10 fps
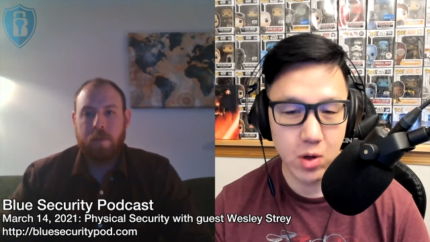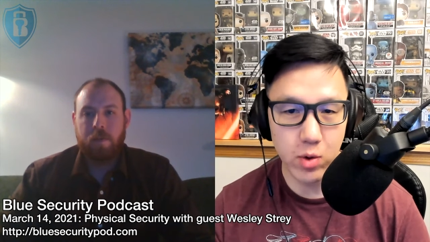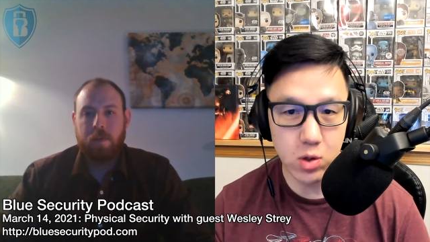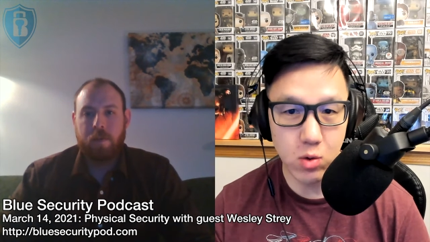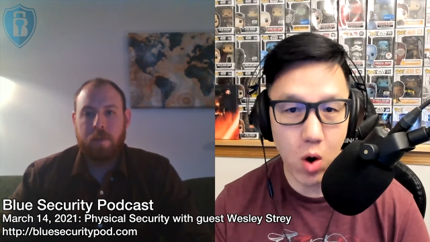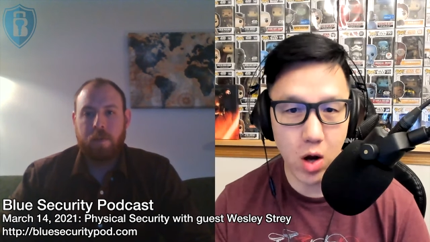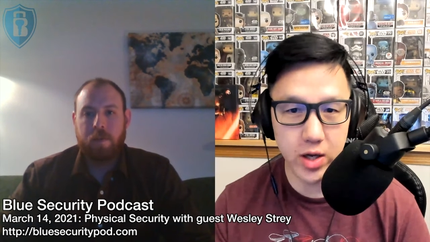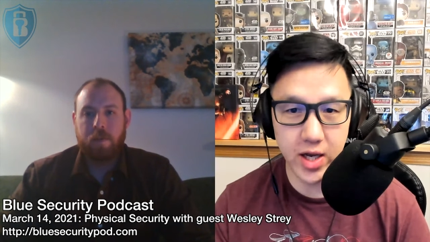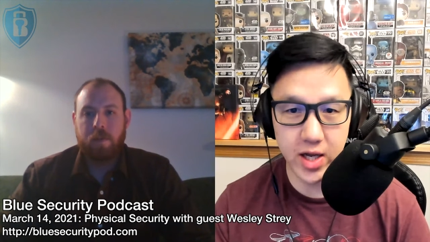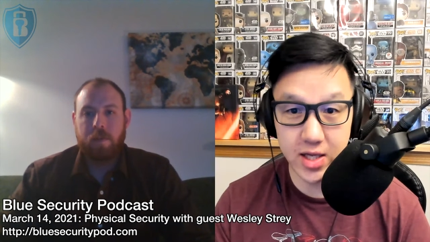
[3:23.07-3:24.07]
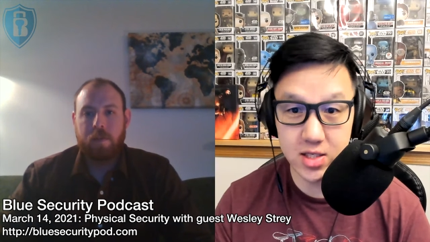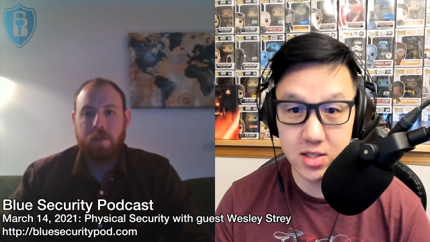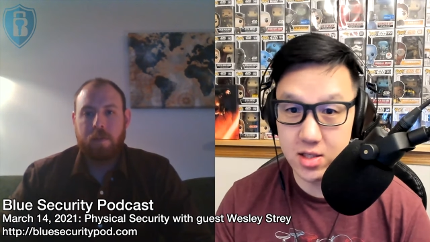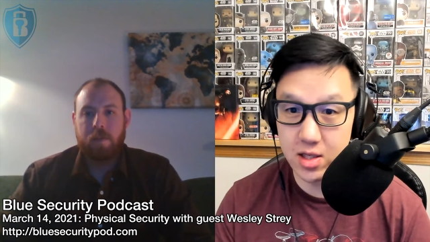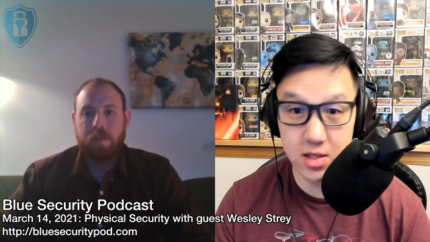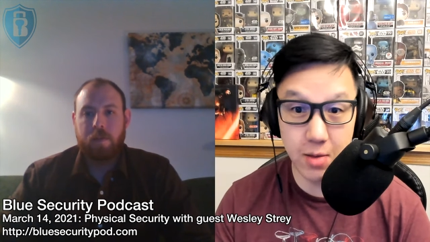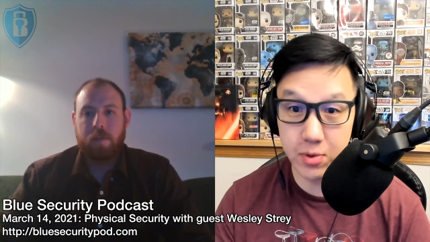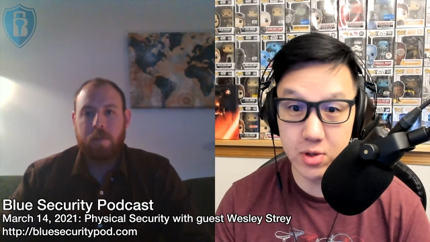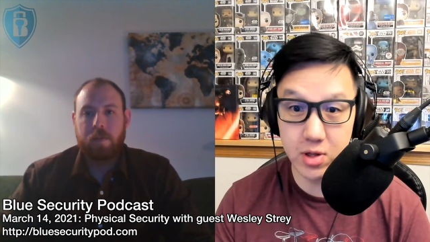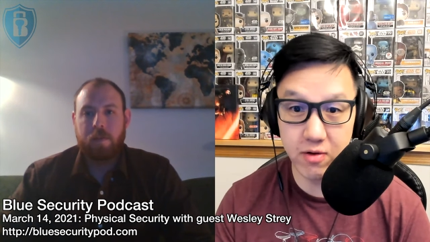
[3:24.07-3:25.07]
Speaker 1: when you walk in, that's the
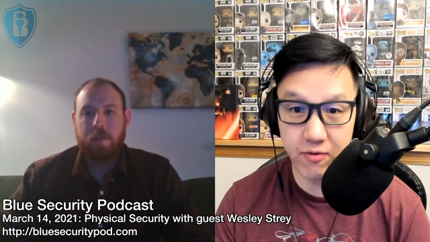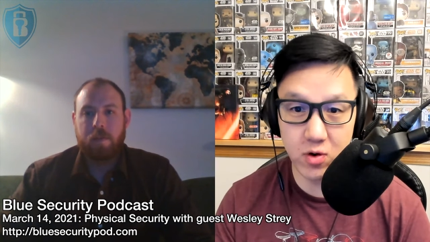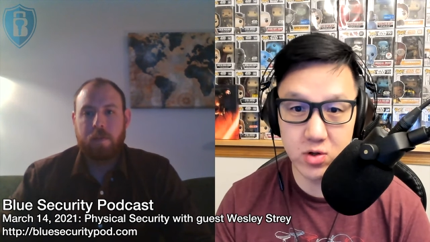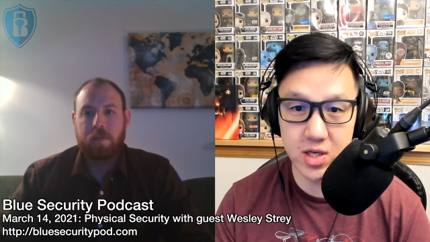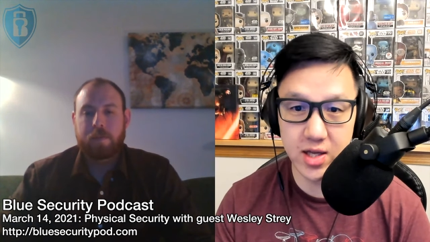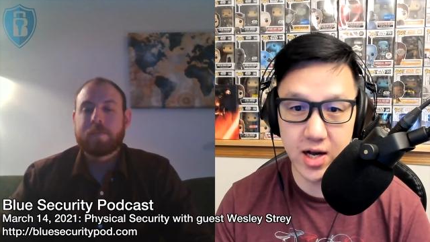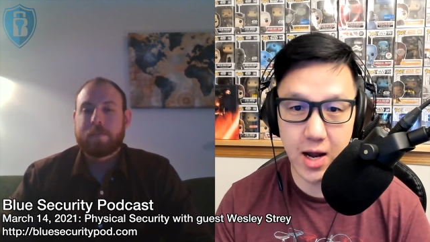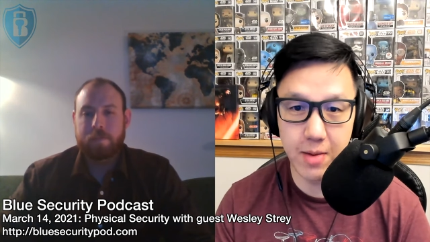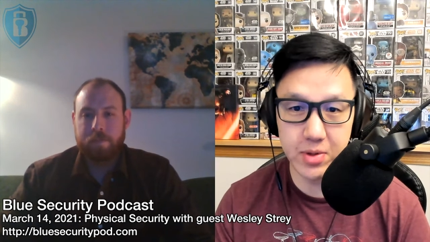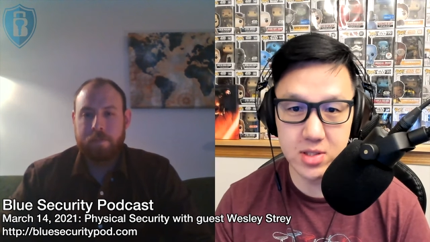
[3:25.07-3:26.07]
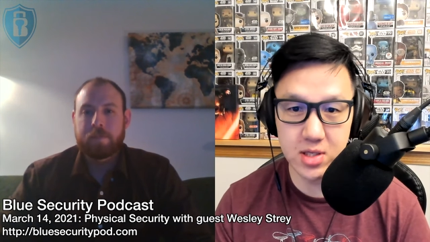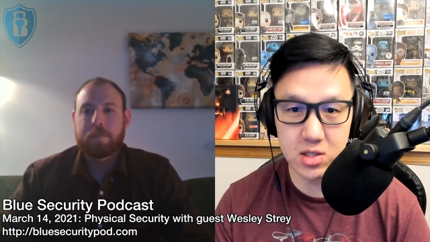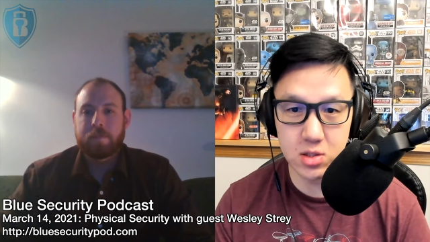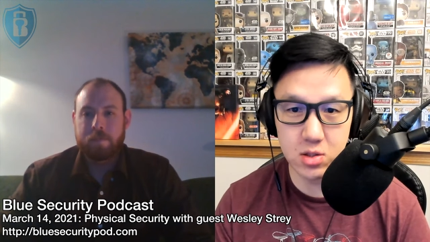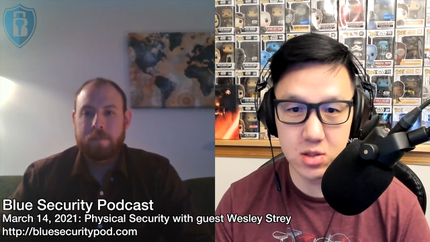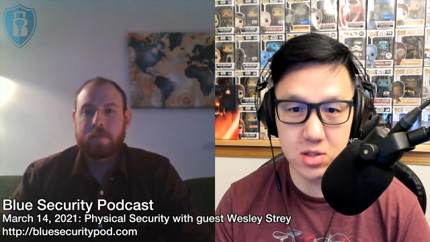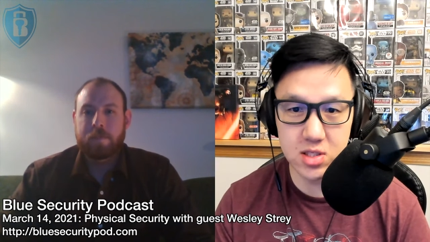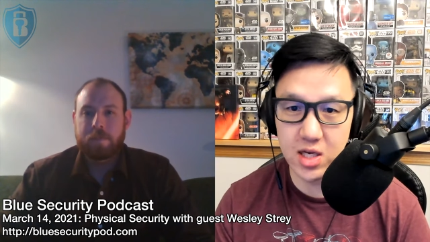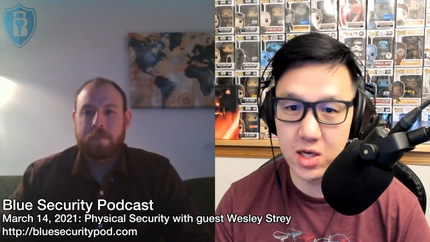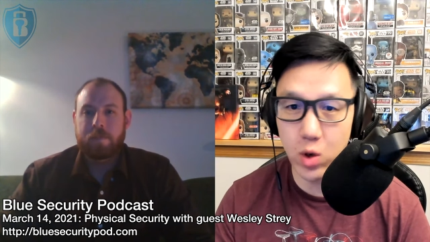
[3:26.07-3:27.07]
typically the first thing that happens is
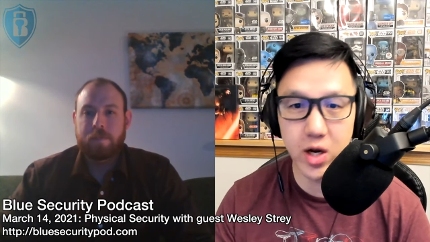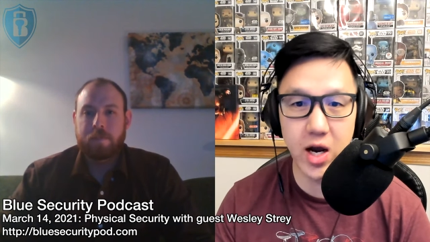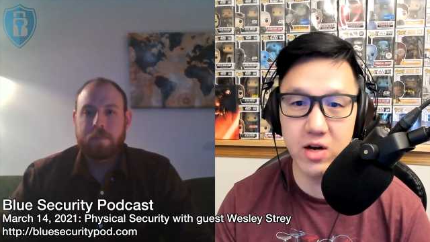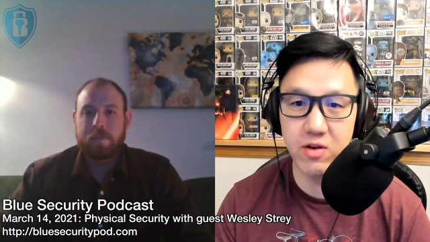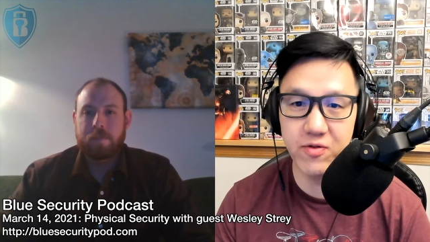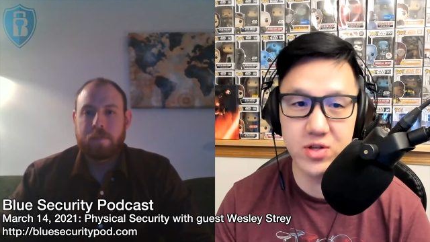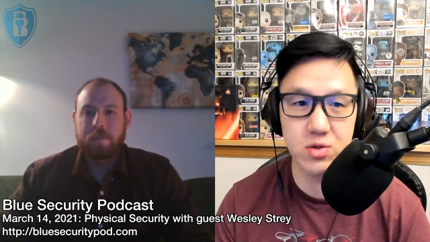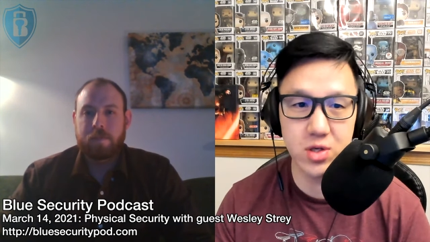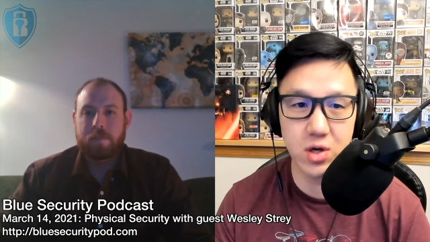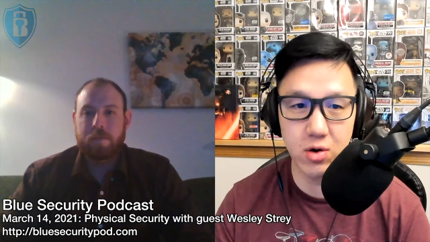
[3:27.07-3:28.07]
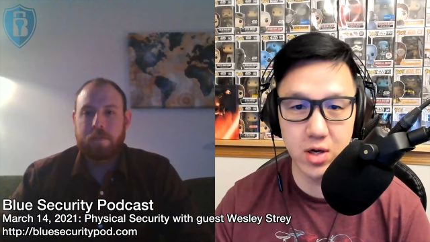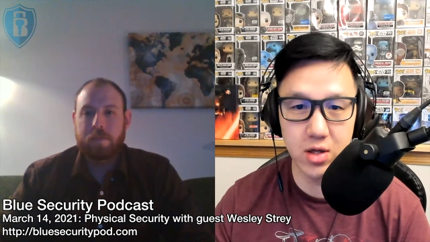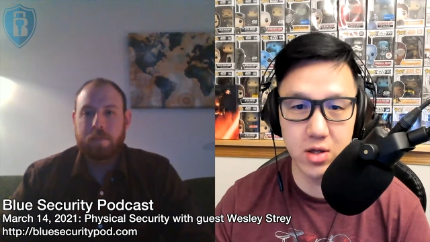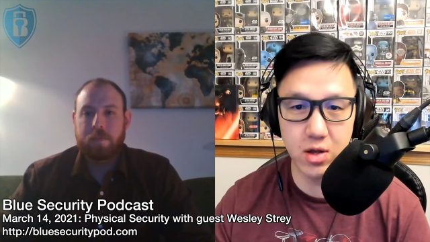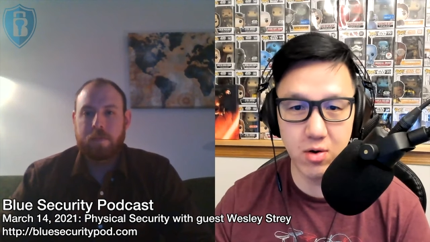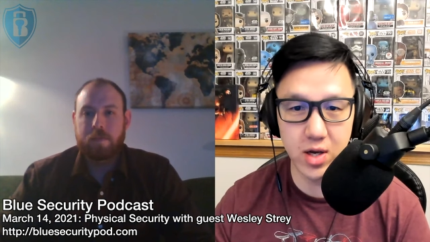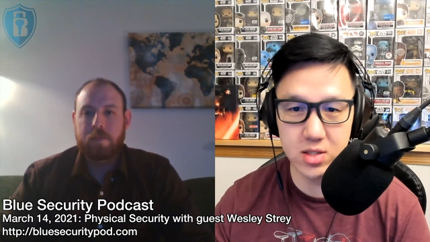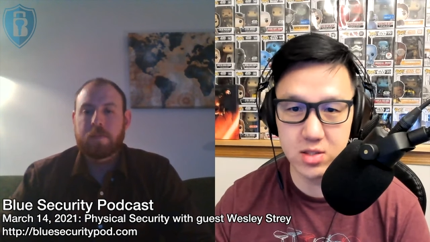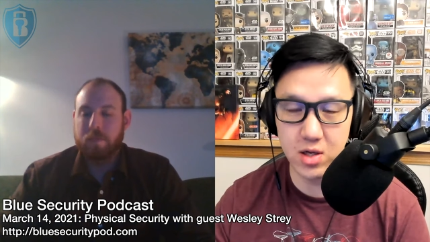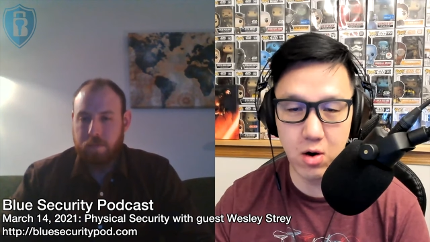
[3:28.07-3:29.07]
seeing what kind of physical security there is.